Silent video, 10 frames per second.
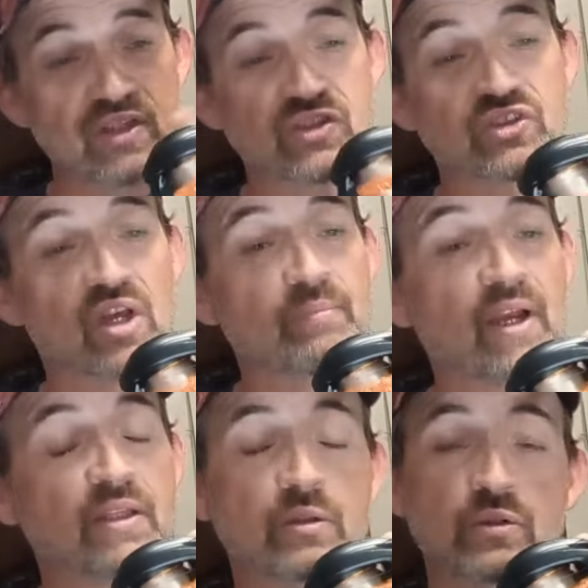and this is on
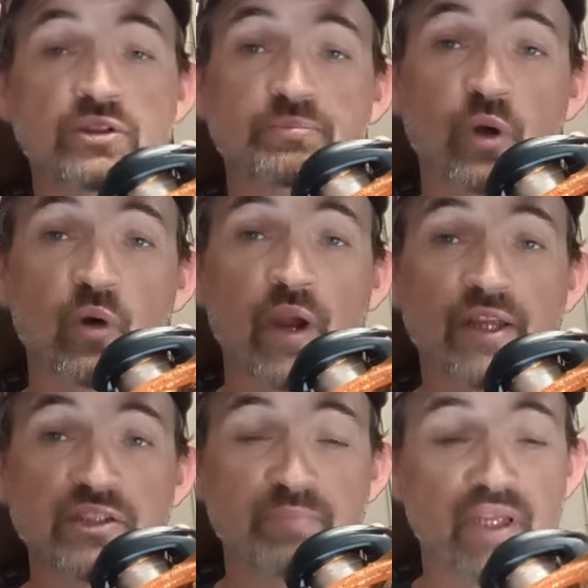my Luis Pro
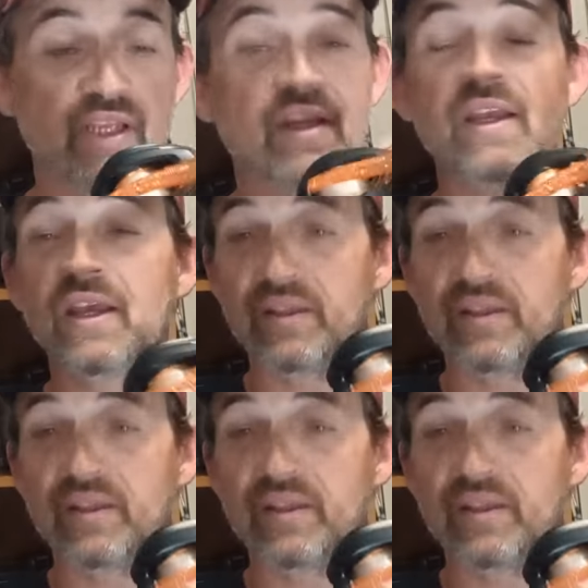SB.